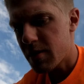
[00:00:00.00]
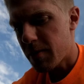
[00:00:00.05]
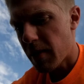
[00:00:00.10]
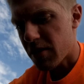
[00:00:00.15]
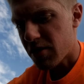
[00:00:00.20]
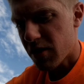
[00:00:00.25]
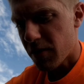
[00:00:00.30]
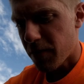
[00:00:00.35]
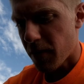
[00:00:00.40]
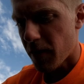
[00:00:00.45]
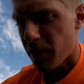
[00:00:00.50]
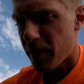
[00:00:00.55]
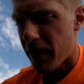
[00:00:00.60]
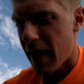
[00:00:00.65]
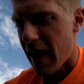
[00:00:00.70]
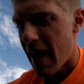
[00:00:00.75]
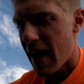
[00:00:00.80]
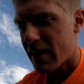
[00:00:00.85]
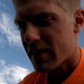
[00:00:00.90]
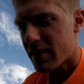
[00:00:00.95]
especially for the
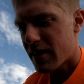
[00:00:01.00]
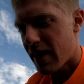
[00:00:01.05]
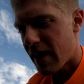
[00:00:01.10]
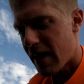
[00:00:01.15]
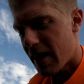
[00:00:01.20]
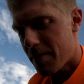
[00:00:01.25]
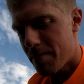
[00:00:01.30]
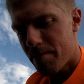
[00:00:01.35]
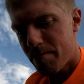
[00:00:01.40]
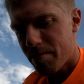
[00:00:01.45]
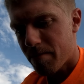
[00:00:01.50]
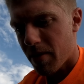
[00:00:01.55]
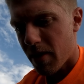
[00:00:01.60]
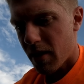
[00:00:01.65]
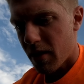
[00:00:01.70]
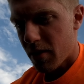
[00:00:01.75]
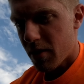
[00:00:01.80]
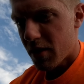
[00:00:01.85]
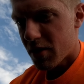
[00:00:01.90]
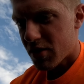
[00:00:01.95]
fact that
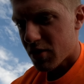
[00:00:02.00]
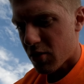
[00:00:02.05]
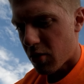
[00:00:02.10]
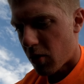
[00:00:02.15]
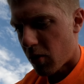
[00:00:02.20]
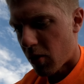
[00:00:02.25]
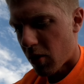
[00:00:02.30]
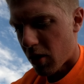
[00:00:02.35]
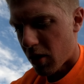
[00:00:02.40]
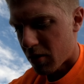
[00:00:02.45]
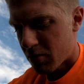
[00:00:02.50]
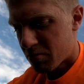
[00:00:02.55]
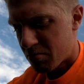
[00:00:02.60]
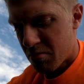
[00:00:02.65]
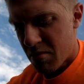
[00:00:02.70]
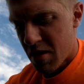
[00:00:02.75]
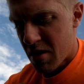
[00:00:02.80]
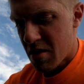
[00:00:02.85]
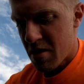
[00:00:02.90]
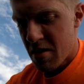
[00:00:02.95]
this corn,
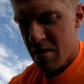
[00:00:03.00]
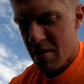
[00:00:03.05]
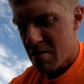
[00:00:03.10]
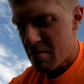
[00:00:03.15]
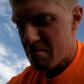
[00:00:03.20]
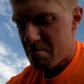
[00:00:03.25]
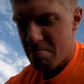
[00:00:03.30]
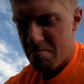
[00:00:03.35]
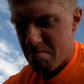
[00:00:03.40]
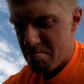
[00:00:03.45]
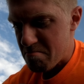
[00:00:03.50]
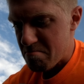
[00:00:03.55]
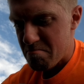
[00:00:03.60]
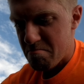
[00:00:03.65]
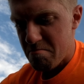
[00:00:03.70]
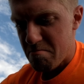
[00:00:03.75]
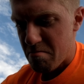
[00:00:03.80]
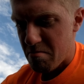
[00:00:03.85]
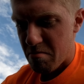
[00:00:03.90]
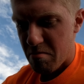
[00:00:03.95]

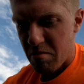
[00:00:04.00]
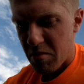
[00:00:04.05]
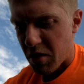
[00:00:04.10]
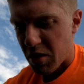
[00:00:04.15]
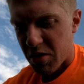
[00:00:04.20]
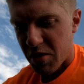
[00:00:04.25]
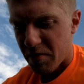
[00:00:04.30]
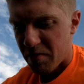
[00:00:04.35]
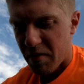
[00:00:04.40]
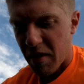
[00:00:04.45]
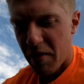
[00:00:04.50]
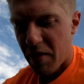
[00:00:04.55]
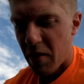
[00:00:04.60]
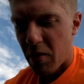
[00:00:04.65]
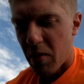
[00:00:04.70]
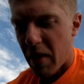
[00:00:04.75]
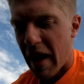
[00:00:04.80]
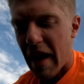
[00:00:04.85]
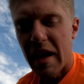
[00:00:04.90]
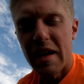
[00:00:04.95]
there's a, if it
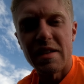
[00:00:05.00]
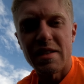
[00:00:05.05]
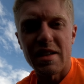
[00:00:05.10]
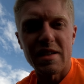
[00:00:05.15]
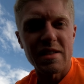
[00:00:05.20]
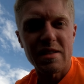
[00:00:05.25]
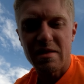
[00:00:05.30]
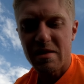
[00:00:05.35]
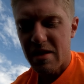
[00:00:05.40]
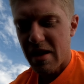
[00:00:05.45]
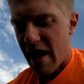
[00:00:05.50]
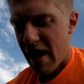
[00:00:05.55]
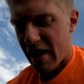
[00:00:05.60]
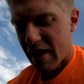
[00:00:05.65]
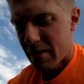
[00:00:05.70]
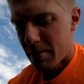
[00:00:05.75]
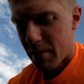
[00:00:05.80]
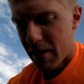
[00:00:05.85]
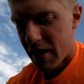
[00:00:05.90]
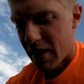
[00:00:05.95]
rains, it's not
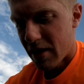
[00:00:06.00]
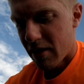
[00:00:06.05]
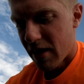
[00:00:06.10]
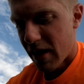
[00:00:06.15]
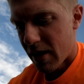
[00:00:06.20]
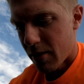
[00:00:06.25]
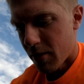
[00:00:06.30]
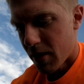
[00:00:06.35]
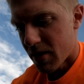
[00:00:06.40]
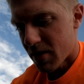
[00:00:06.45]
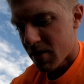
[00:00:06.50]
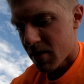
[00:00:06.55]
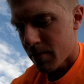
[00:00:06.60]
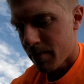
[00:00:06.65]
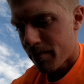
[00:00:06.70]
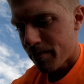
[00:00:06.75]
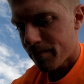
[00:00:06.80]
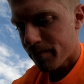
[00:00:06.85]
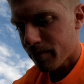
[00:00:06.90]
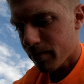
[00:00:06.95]
going to be here anyways.
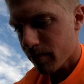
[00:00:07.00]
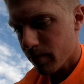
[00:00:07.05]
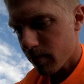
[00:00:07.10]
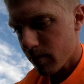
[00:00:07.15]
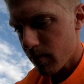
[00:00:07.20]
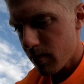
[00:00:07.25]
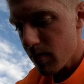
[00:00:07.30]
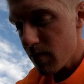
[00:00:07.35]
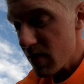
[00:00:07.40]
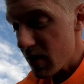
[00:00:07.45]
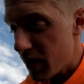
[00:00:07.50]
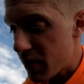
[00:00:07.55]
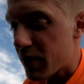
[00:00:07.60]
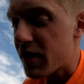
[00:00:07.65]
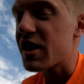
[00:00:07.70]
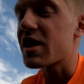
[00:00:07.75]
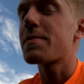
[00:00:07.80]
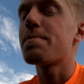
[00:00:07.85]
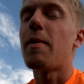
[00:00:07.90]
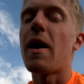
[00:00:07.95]

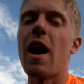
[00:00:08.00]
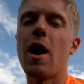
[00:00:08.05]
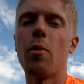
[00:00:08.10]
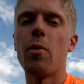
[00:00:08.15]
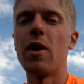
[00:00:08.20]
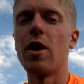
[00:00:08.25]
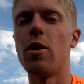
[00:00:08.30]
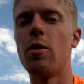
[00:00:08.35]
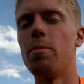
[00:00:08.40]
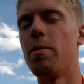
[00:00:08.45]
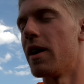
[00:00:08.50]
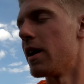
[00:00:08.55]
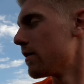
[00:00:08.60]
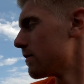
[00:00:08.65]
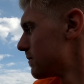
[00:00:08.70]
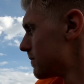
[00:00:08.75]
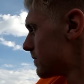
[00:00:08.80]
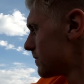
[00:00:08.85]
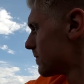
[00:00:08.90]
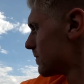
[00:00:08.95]
This spot will, but
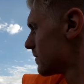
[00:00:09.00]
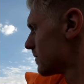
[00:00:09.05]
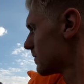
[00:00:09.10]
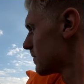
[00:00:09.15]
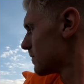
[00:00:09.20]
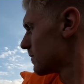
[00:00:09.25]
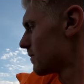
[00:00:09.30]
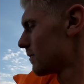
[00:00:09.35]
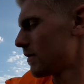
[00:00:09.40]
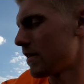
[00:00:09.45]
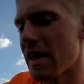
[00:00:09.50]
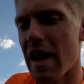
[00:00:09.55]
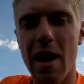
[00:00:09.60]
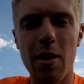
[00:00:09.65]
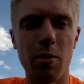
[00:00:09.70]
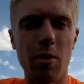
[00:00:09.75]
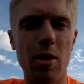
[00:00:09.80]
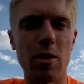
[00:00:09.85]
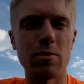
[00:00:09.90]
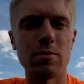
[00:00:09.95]

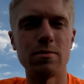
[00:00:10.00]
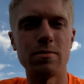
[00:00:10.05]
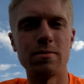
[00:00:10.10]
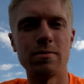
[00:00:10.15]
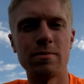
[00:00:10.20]
that won't.